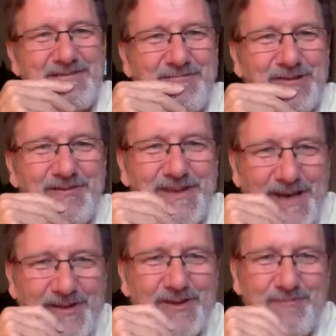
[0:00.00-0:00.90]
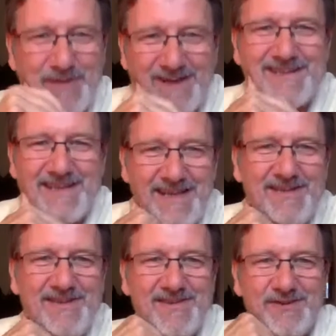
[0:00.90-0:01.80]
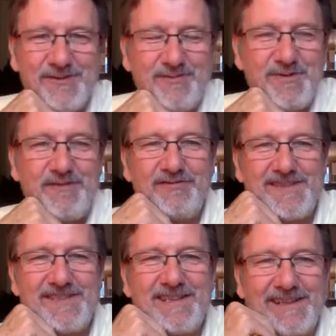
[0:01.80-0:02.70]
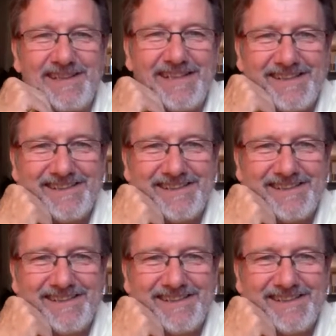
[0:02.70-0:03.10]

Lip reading: What if the other person hits you? You mean physically?